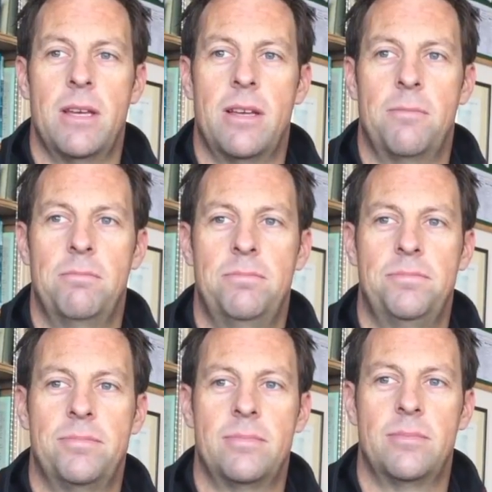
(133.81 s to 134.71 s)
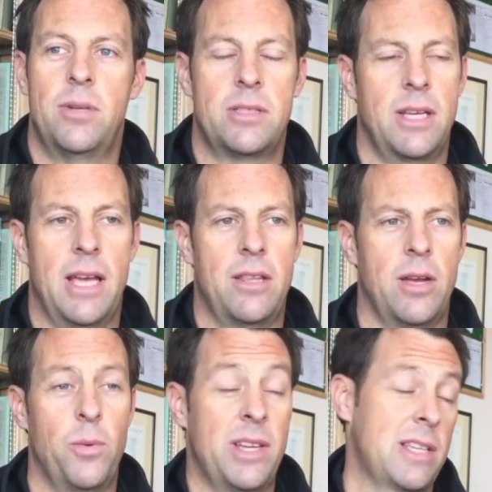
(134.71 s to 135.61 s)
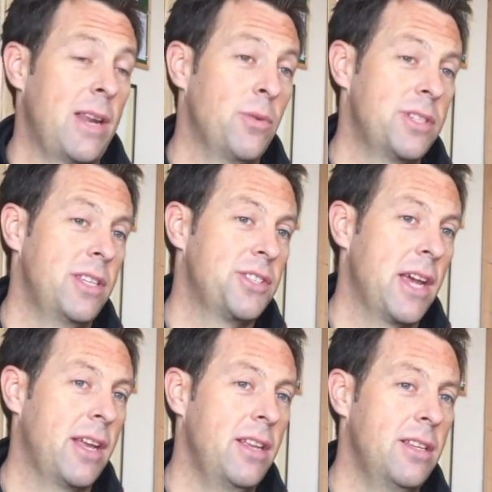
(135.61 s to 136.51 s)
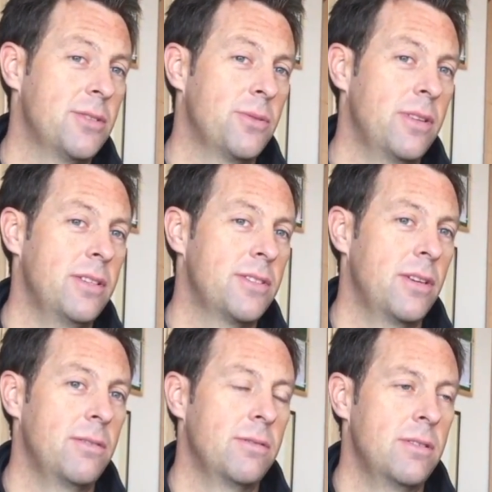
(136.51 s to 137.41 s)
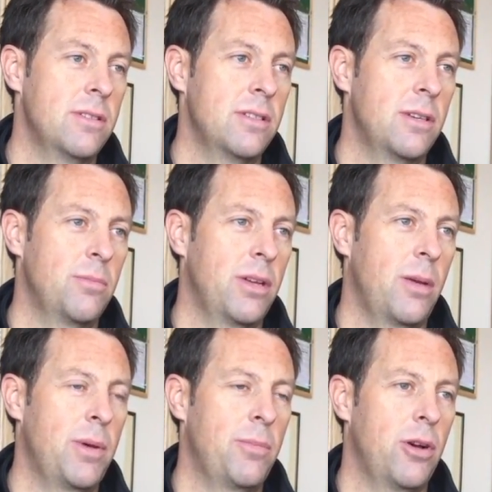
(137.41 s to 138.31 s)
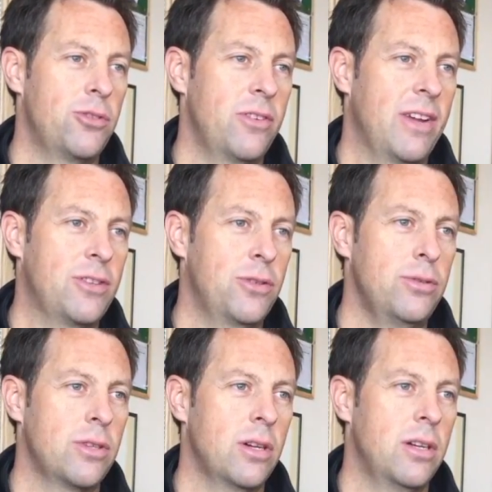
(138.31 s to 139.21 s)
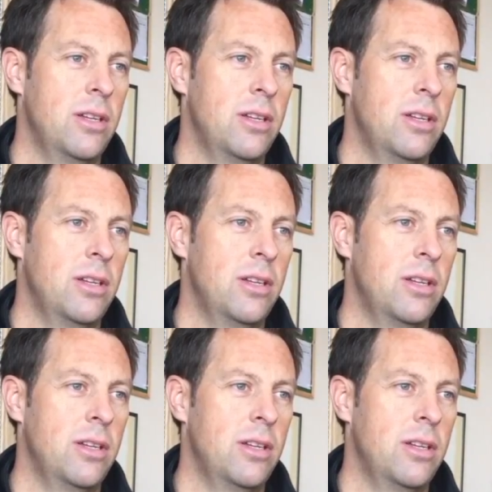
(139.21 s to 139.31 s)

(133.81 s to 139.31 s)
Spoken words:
But to get 9 wickets, and it was in the second innings, wasn't it? So, but I remember Andre Van Troos